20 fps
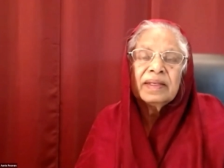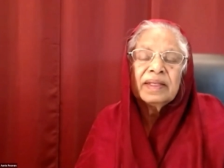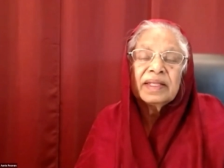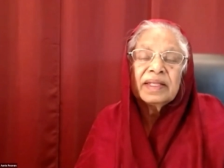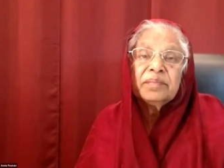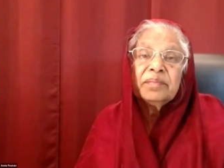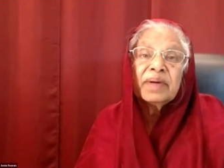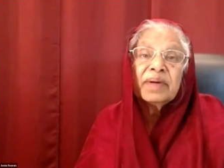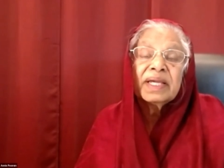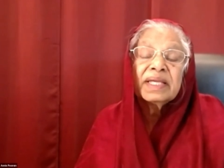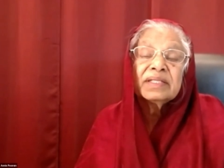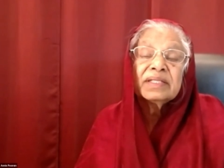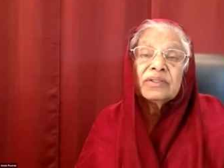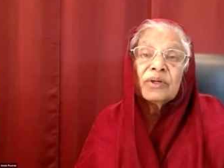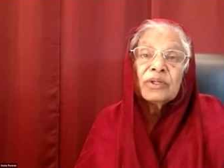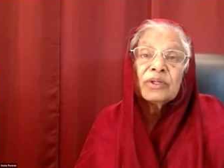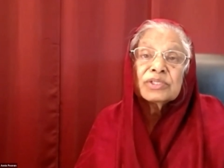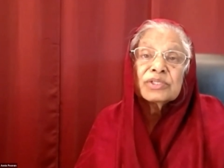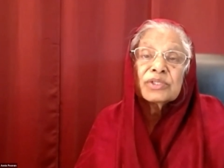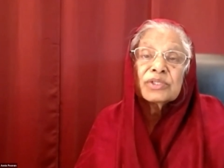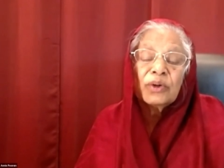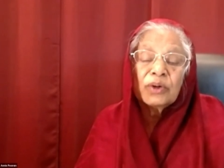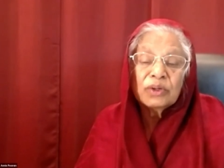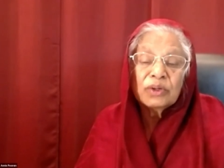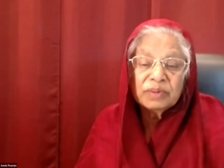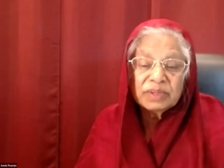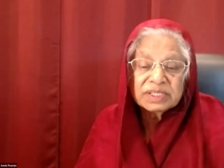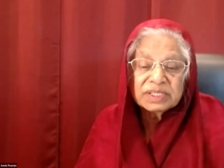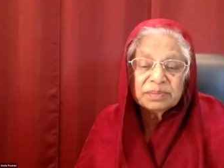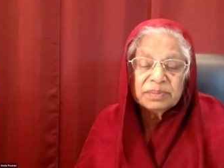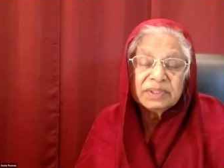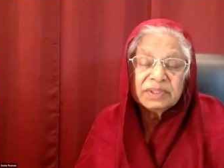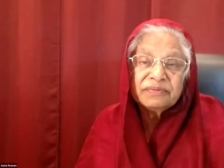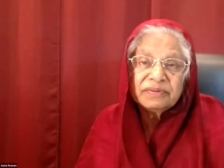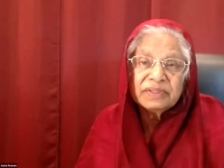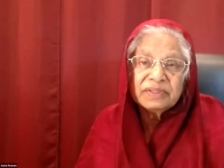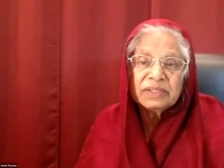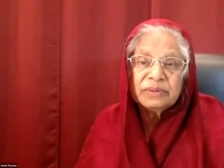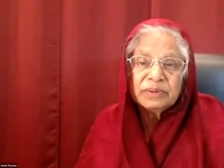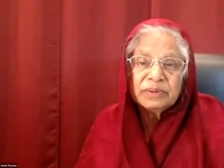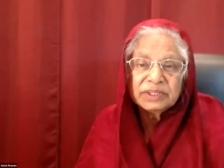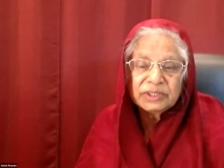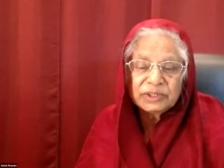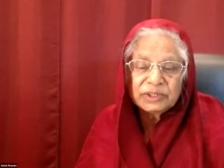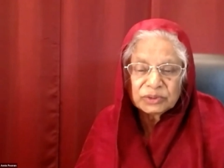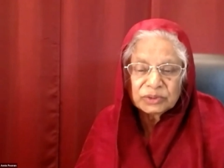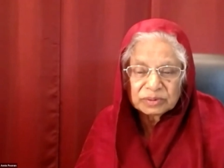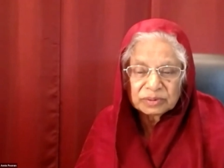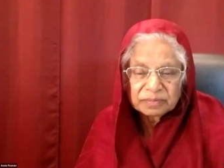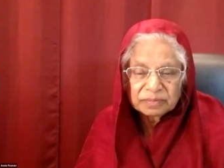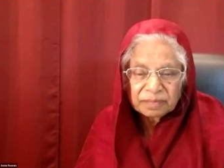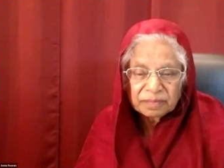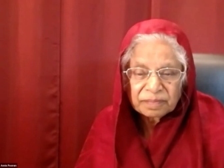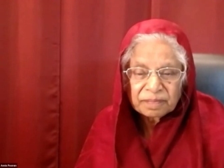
Let my thoughts always be filled with you.